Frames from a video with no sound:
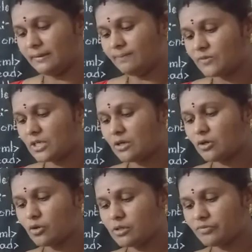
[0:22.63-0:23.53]
So
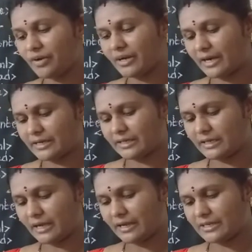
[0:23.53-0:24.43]
rules for
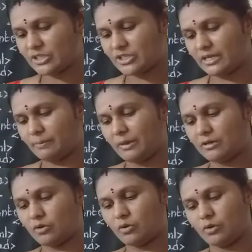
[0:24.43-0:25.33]
writing a
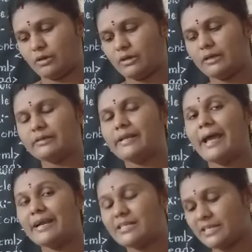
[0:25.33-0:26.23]
HTML code.
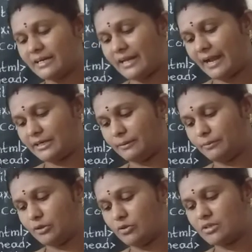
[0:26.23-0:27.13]
Tags and
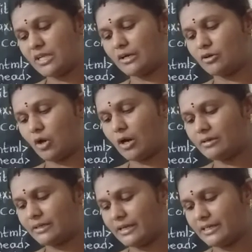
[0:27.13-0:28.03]
attributes are
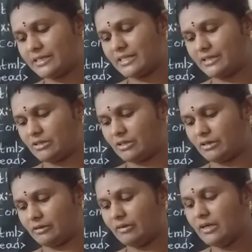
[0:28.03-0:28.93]
not case
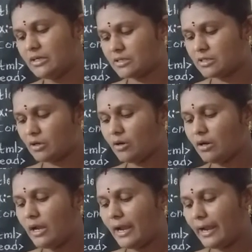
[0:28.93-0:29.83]
sensitive.
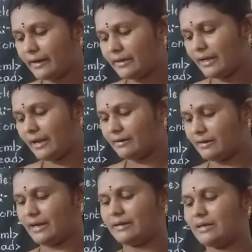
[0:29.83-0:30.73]
So head and
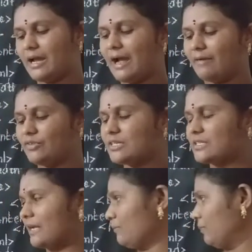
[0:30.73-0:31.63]
head have the
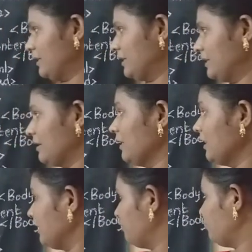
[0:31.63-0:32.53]
same meaning.
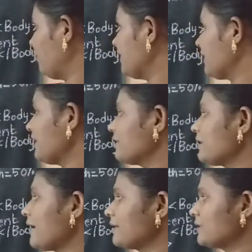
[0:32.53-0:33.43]
If I
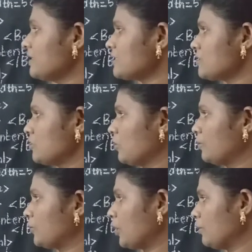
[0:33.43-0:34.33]
write like this, no
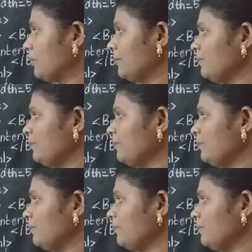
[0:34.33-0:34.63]
problem.